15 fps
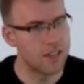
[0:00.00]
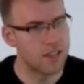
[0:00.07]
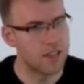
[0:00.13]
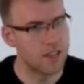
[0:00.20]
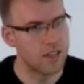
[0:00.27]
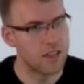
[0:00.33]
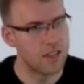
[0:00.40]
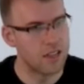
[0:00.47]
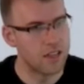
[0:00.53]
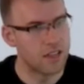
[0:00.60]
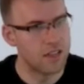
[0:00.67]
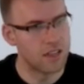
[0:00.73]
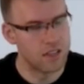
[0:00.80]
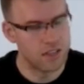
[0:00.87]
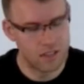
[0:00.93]

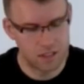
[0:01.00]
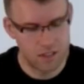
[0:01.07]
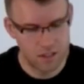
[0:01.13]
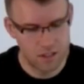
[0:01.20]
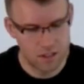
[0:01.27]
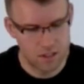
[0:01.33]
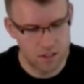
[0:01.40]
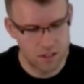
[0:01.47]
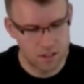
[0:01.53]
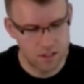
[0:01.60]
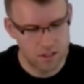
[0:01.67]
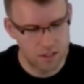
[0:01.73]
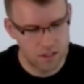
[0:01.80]
(no one is talking)